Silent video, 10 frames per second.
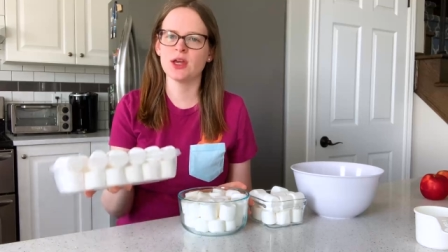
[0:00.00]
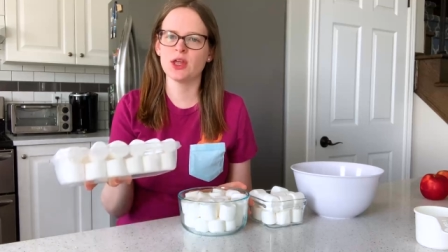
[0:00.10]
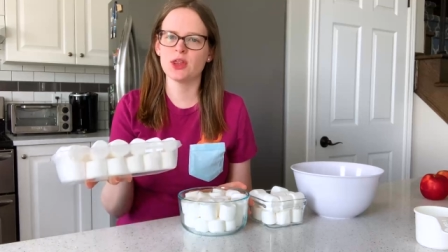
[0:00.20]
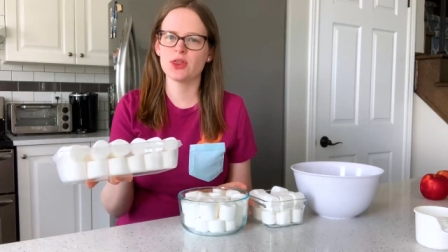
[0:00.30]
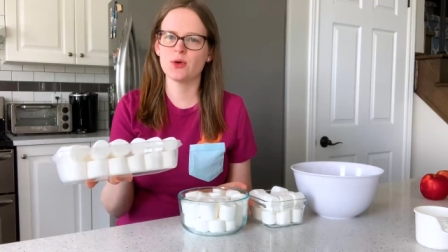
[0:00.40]

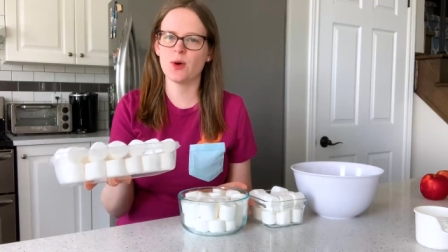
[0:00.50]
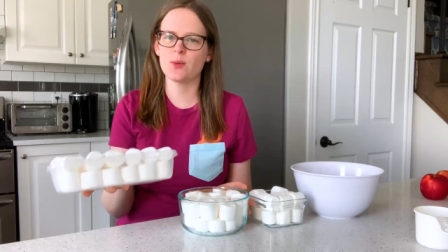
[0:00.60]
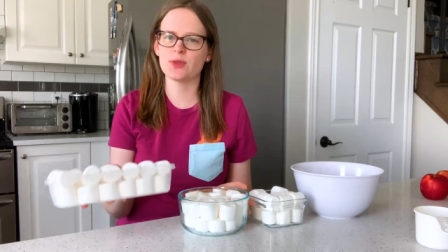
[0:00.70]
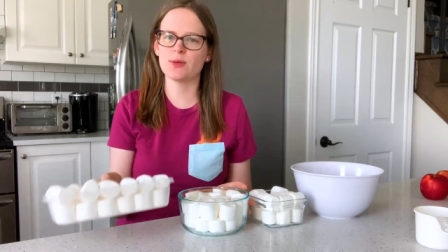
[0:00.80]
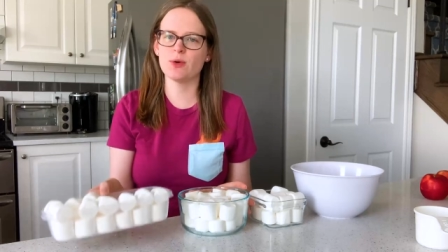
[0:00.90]
The one with the
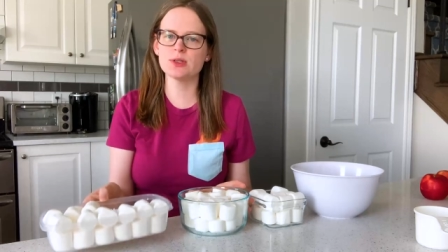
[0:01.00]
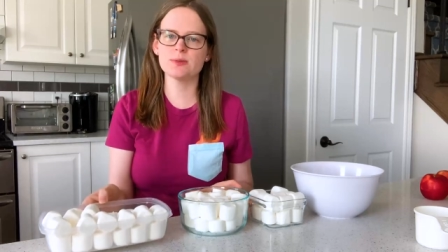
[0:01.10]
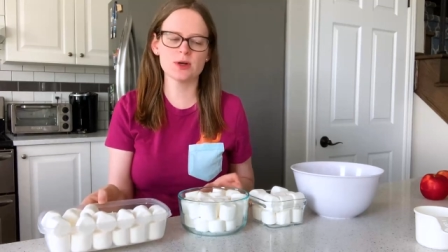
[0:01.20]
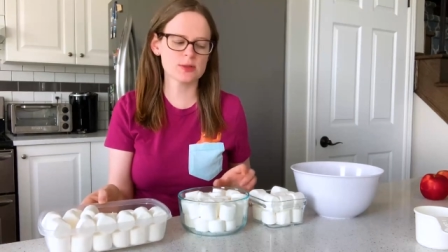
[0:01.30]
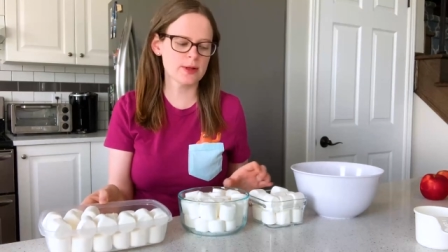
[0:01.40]
most
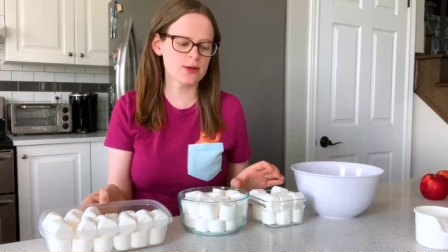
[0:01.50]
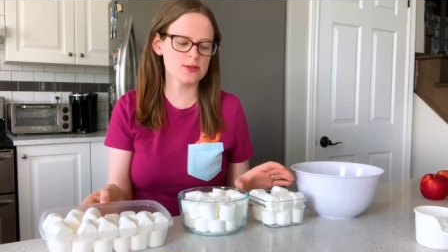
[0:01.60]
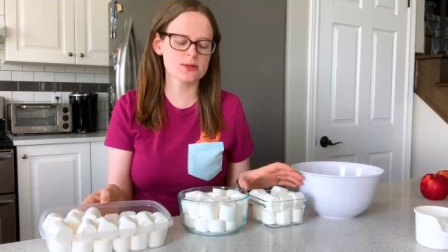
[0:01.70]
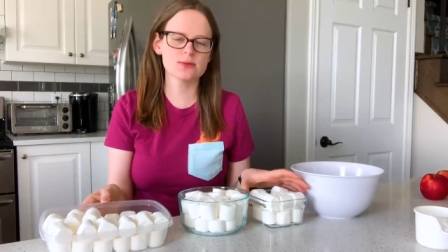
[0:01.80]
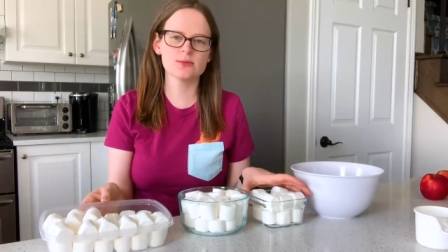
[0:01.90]
marshmallows?
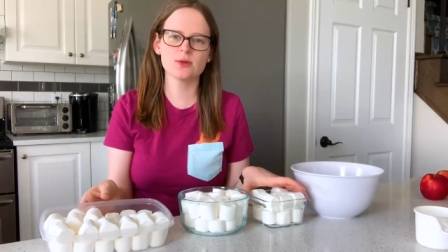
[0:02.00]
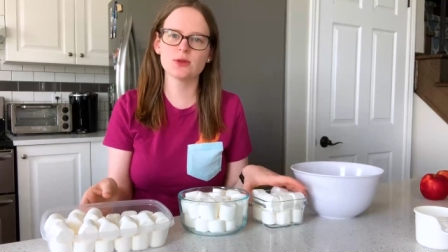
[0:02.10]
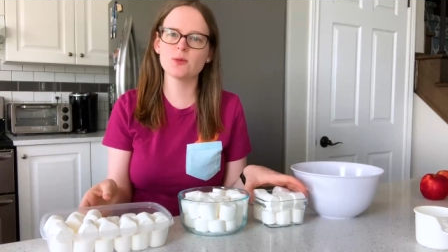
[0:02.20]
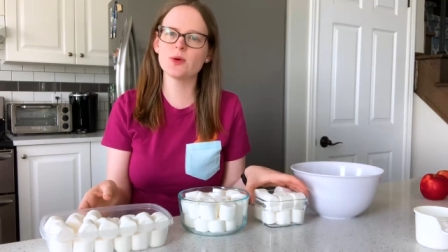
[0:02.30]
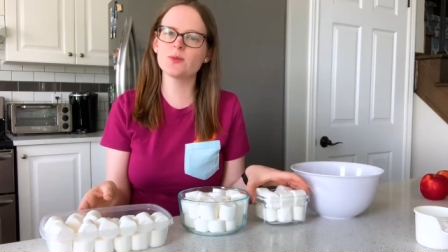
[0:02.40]
The
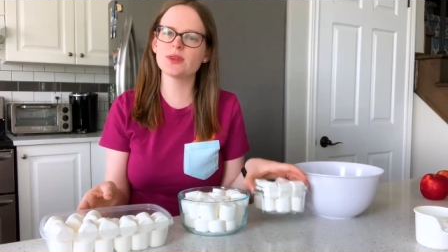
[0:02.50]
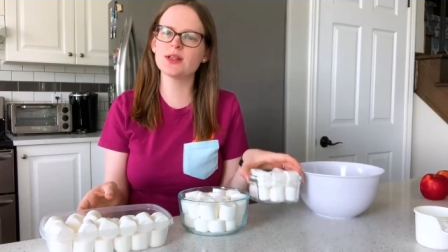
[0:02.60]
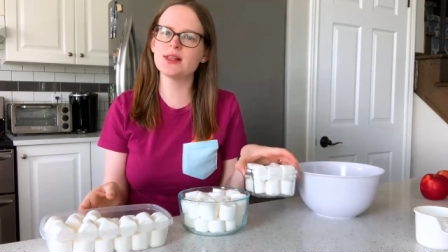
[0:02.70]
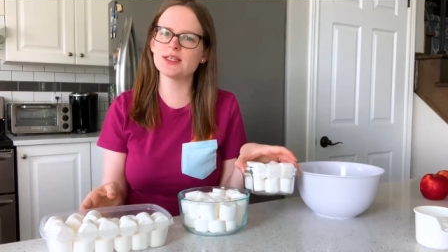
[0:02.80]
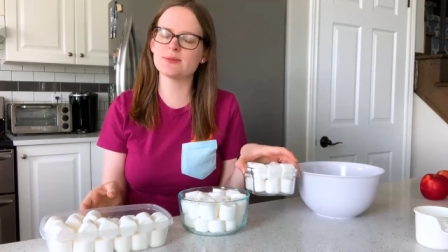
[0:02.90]
one with the
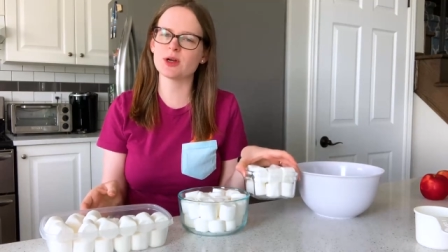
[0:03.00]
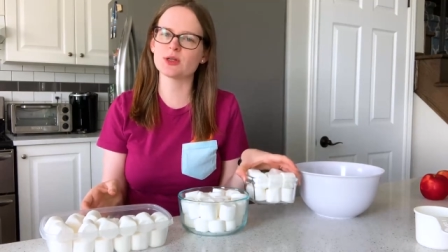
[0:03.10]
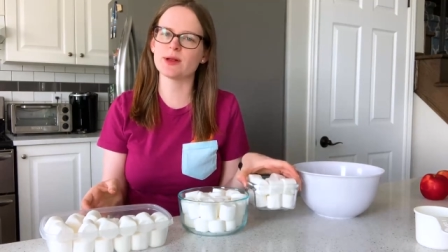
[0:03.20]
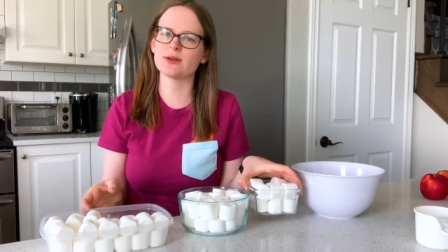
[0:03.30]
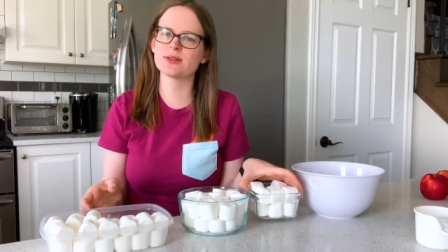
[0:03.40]
least
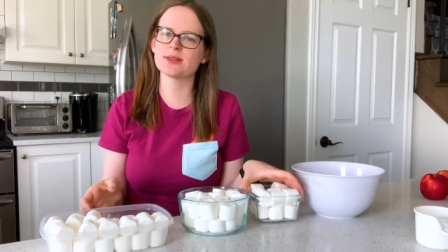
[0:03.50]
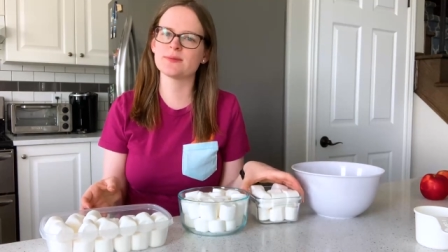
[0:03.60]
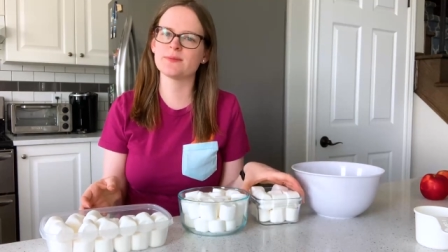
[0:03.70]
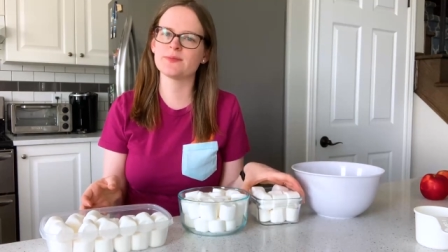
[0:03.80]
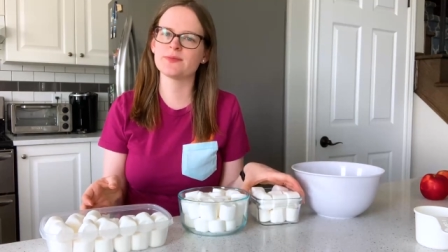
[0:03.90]
marshmallows?
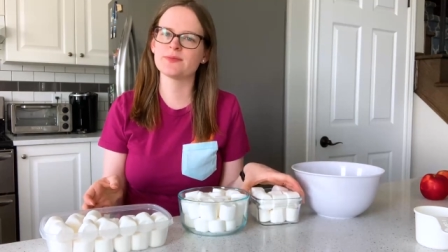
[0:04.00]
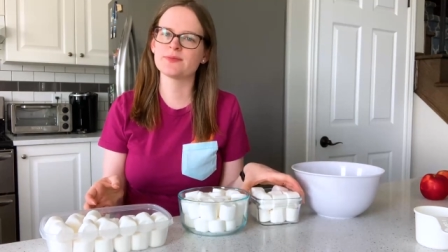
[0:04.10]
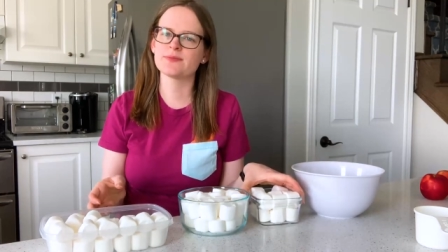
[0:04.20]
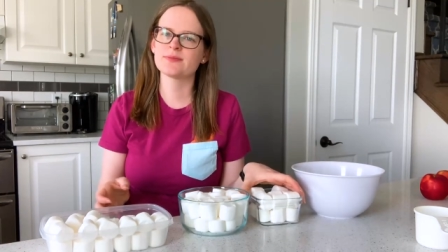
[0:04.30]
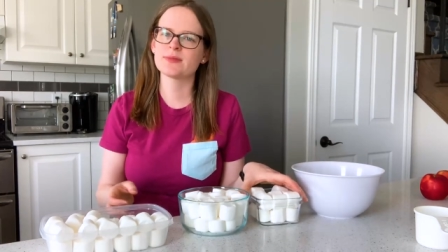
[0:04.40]

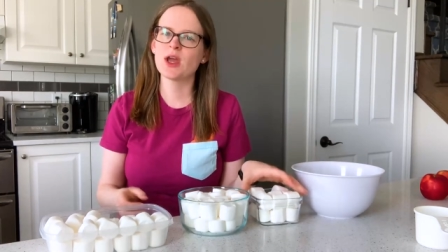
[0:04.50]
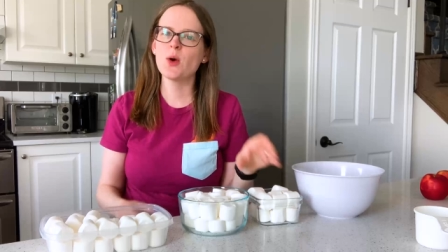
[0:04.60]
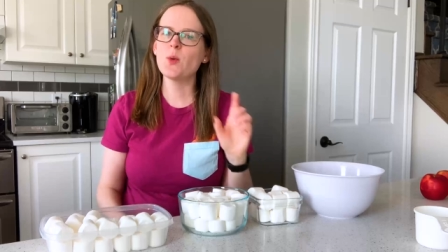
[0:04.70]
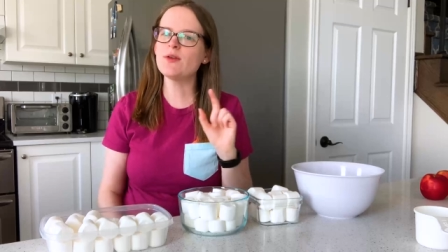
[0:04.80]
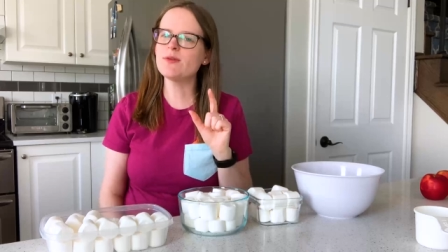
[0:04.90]
What
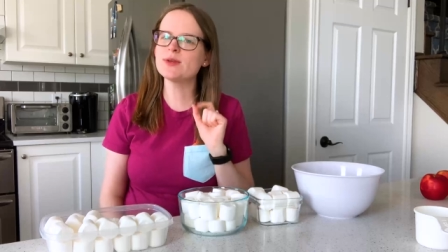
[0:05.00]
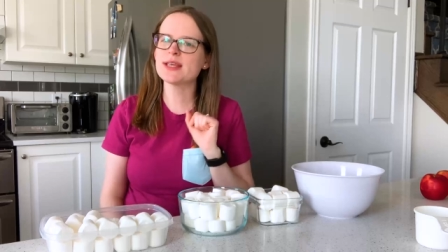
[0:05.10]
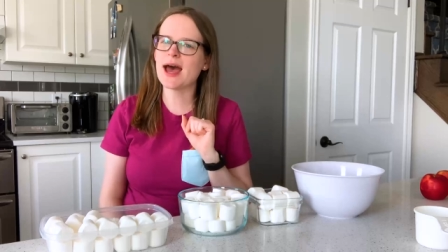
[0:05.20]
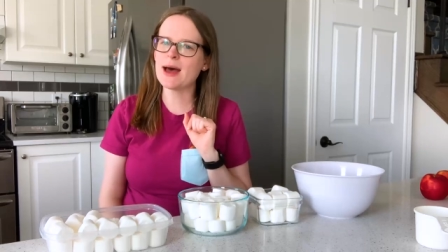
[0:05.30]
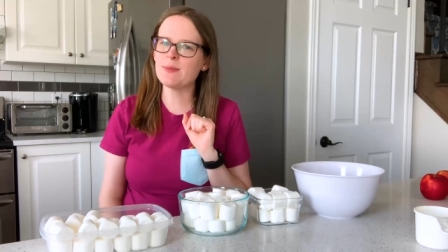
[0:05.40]
if it was
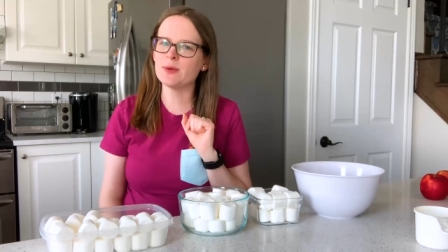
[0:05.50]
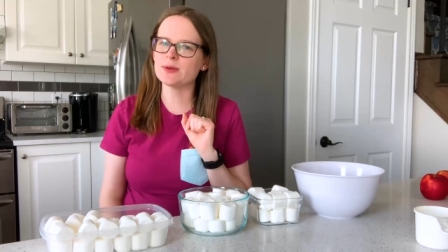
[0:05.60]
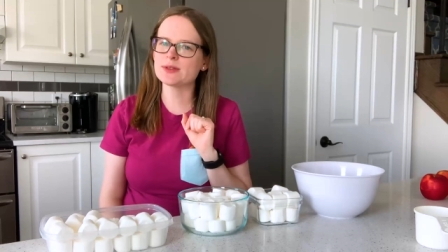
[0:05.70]
apples?